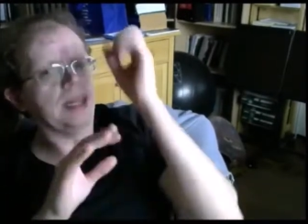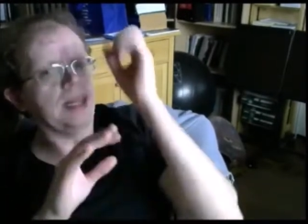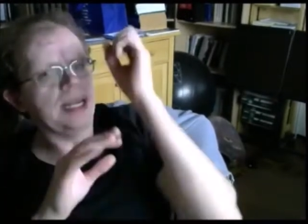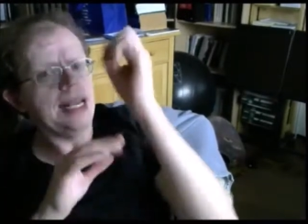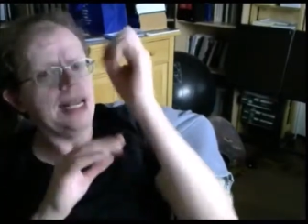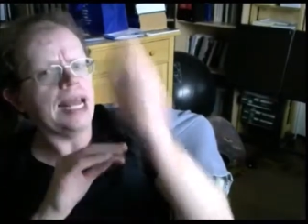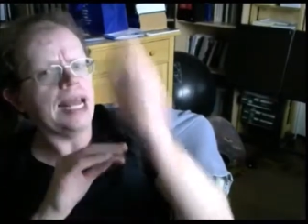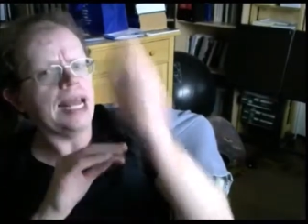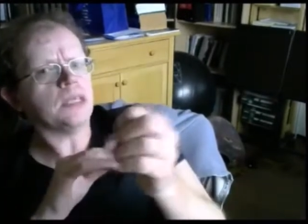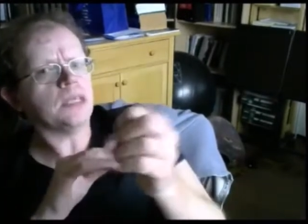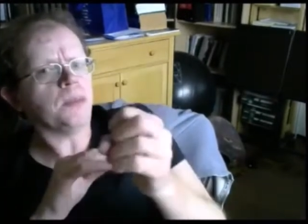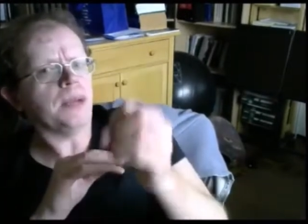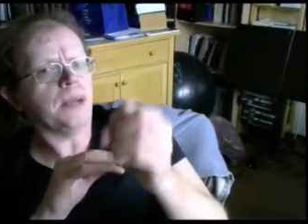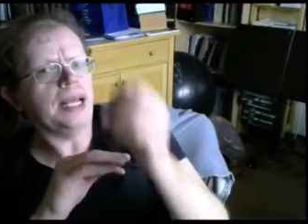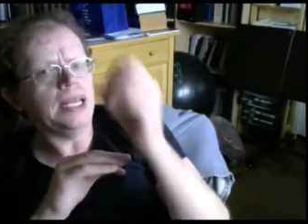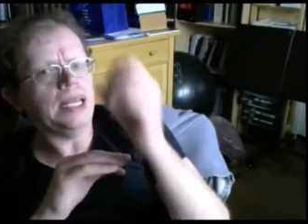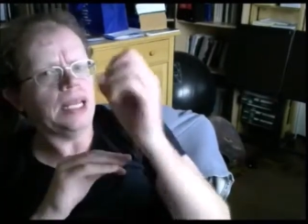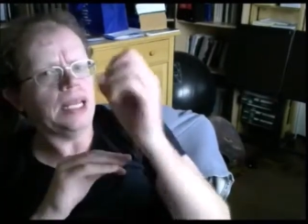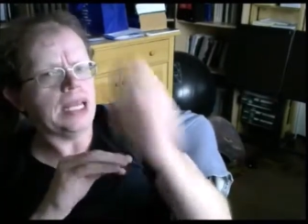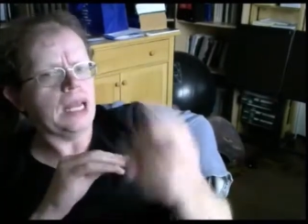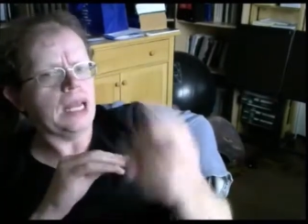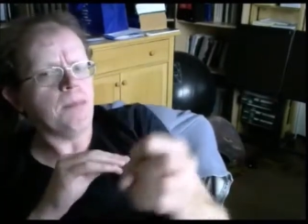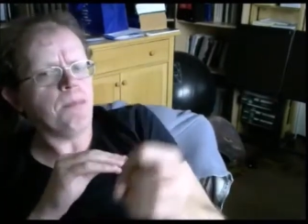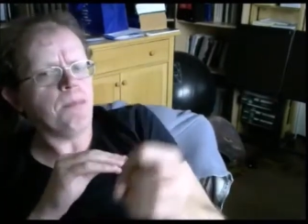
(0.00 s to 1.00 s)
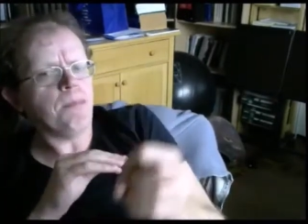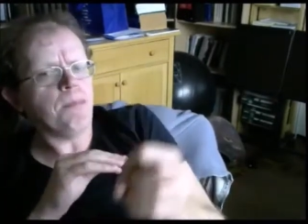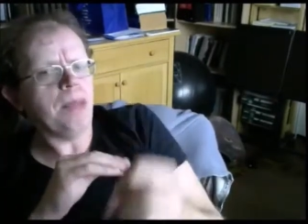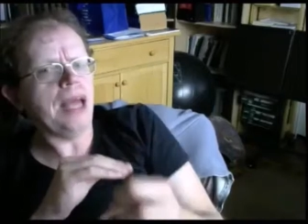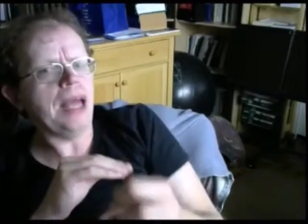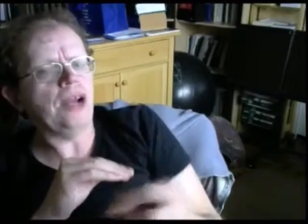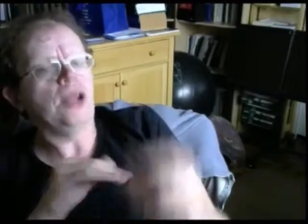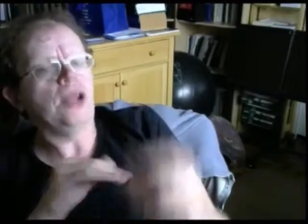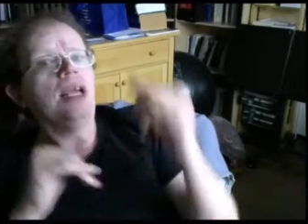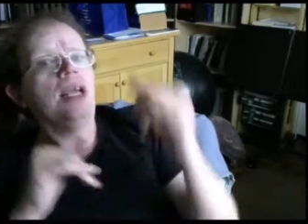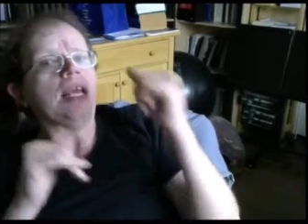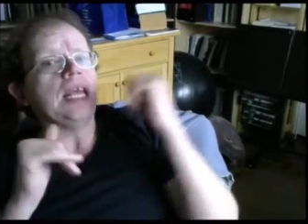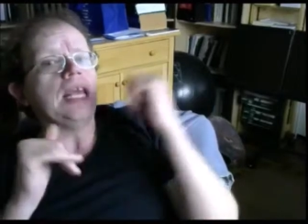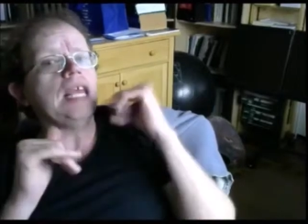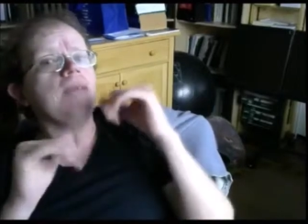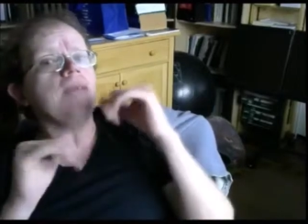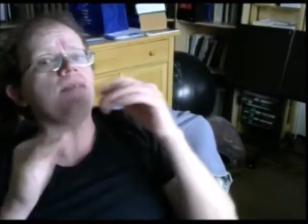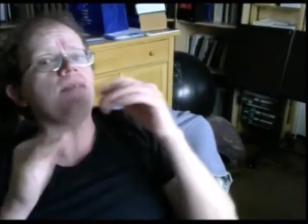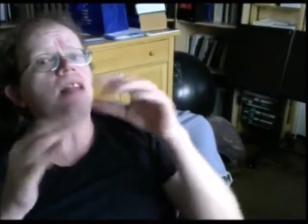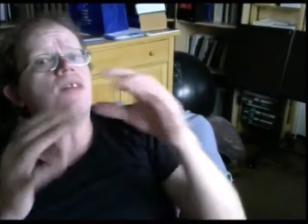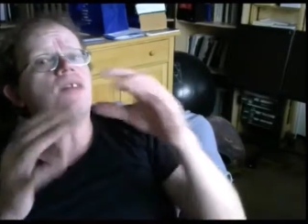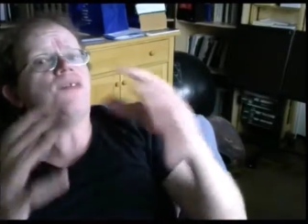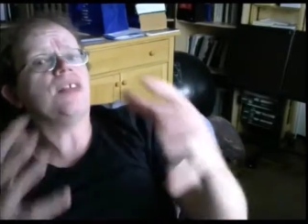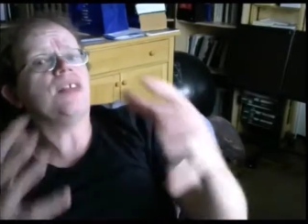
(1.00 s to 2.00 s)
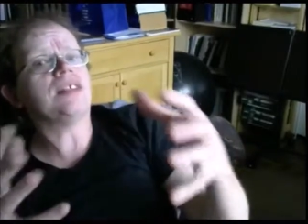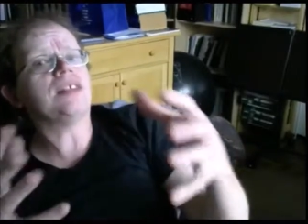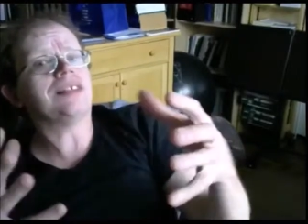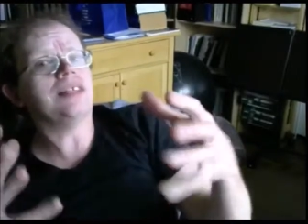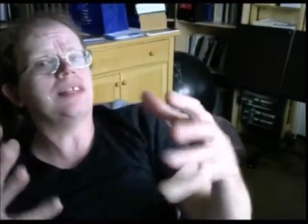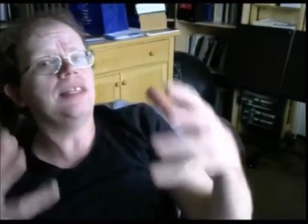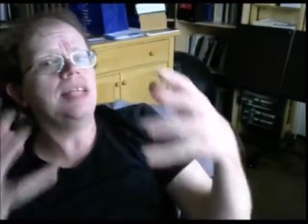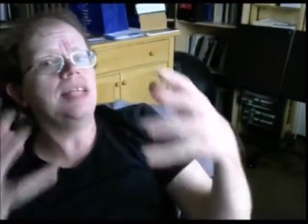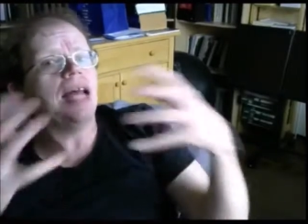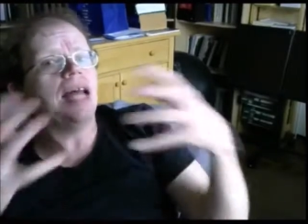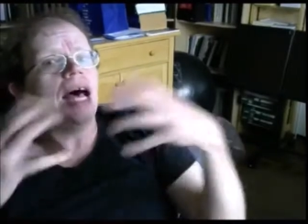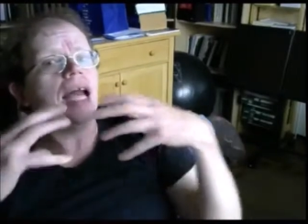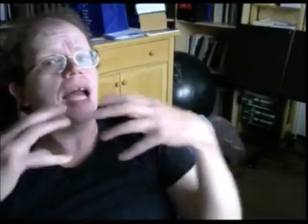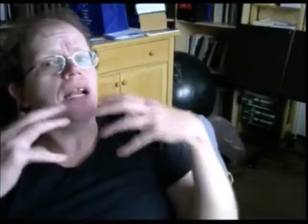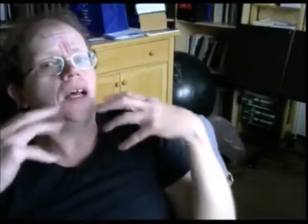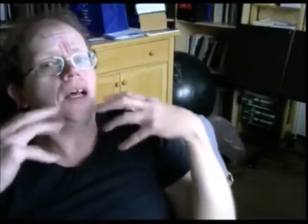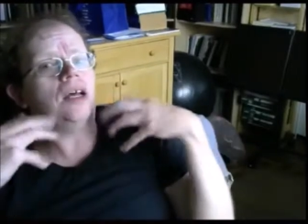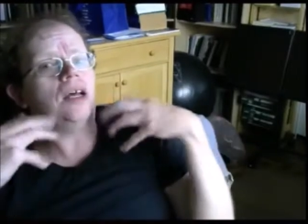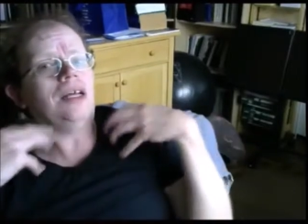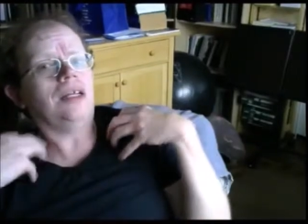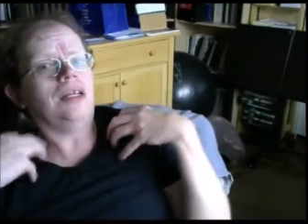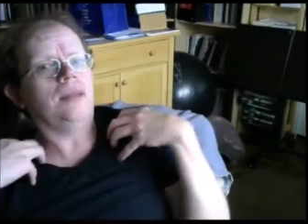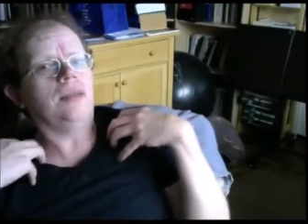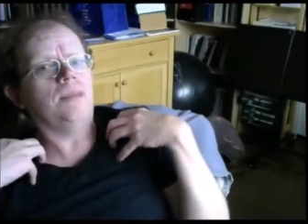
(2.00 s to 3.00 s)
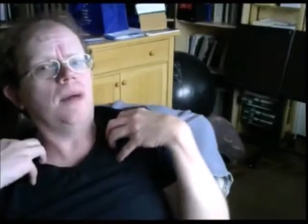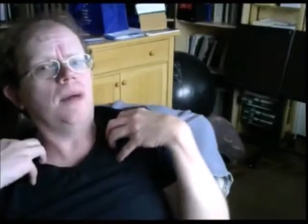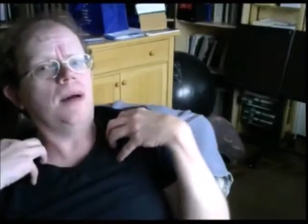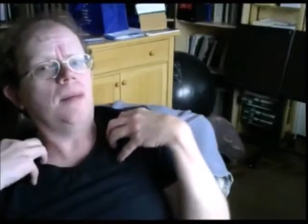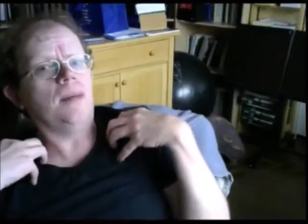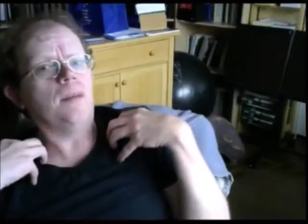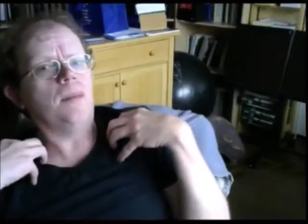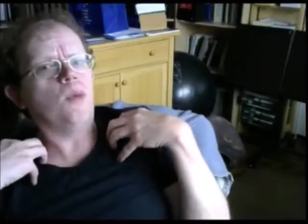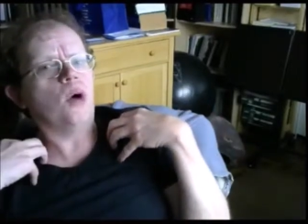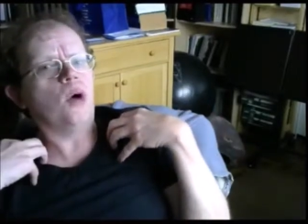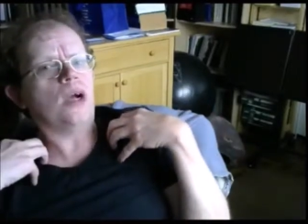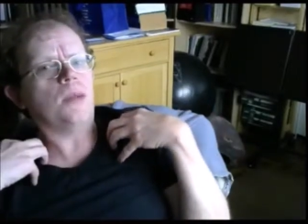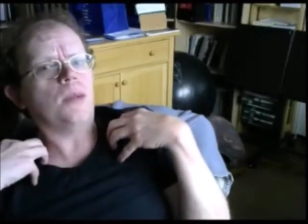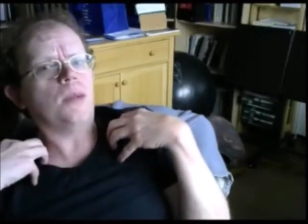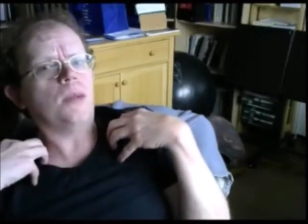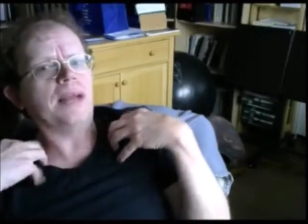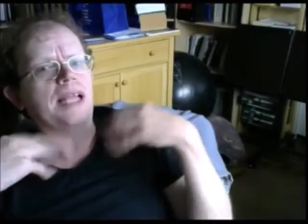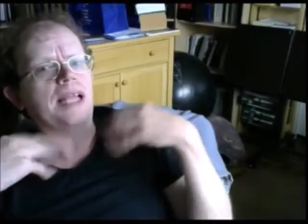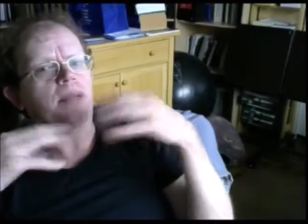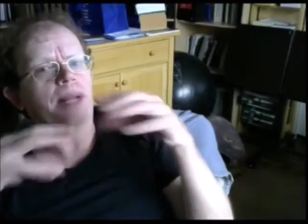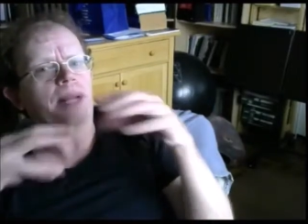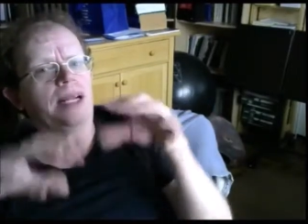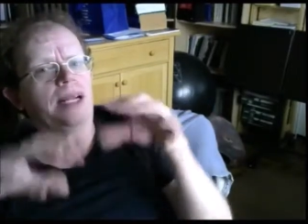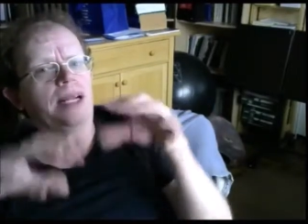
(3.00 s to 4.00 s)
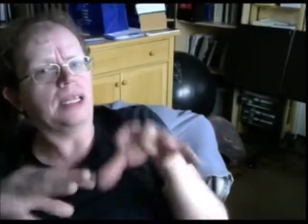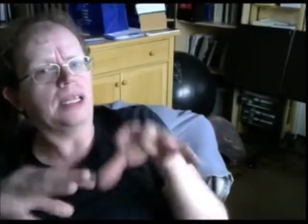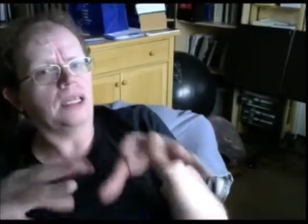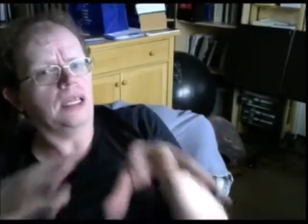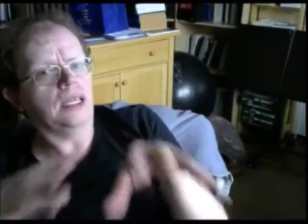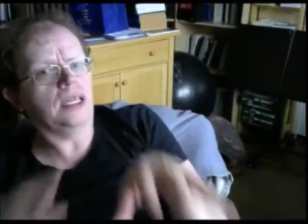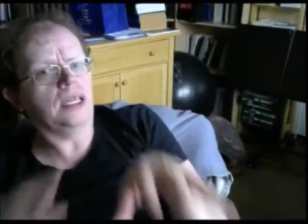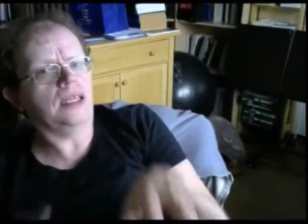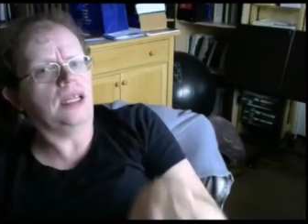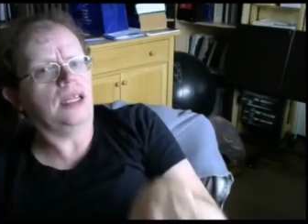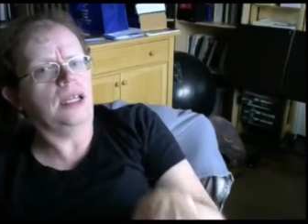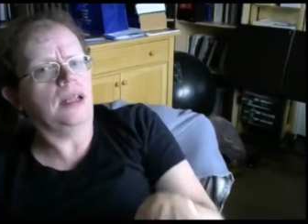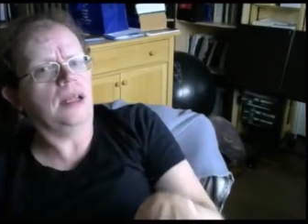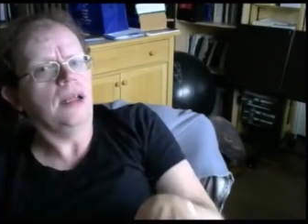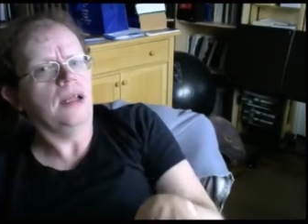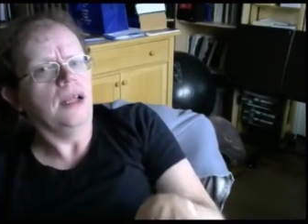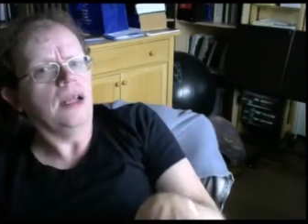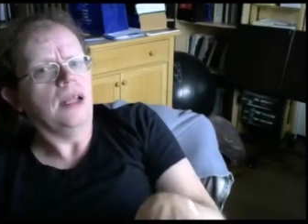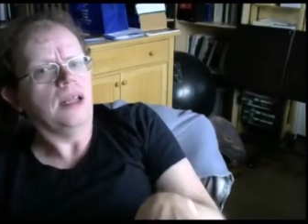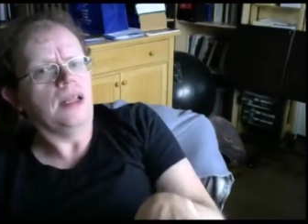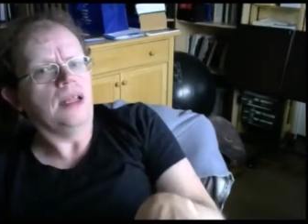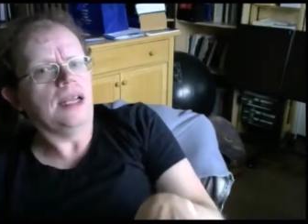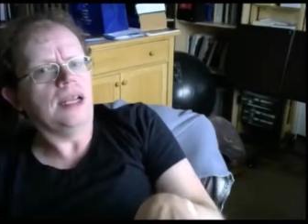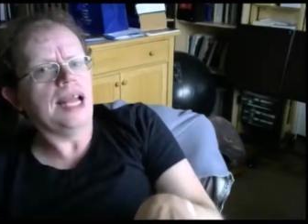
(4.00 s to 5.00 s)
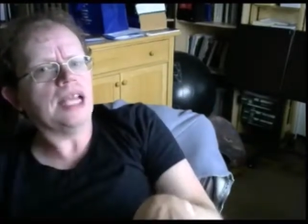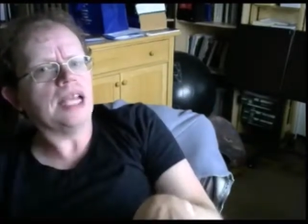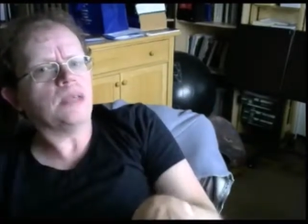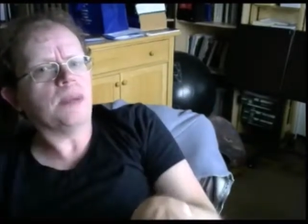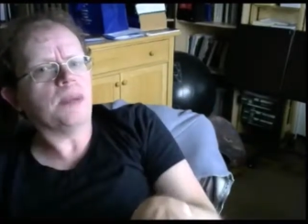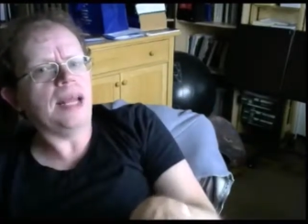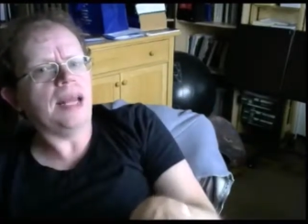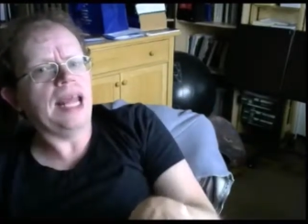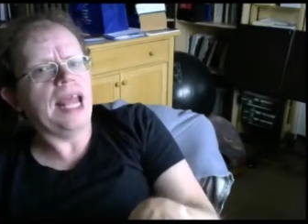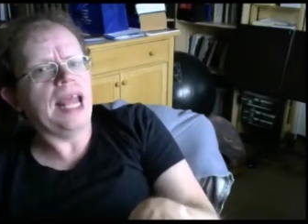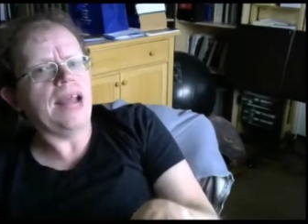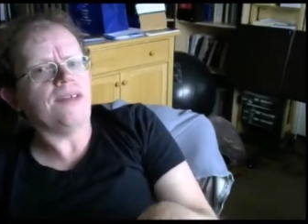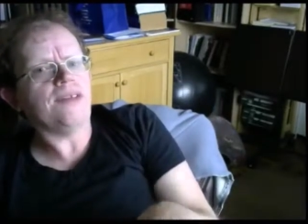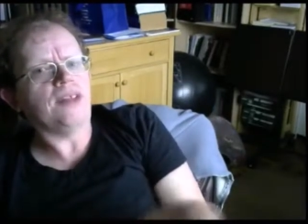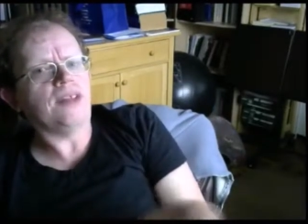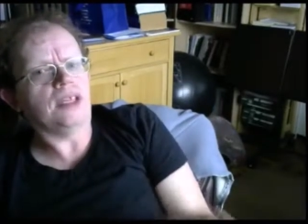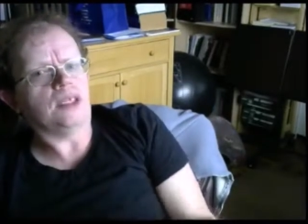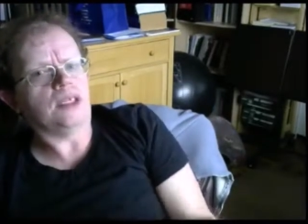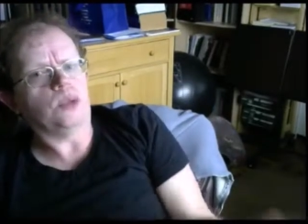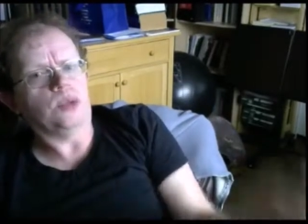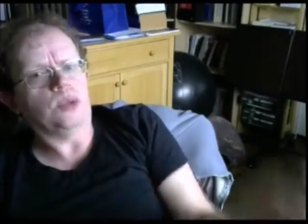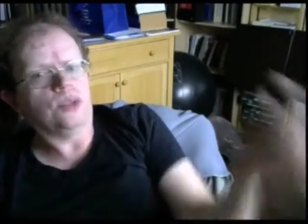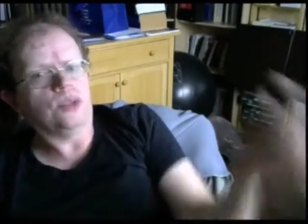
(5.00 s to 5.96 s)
next play to get better even if it's not a more complex play like the the the next play after this, which is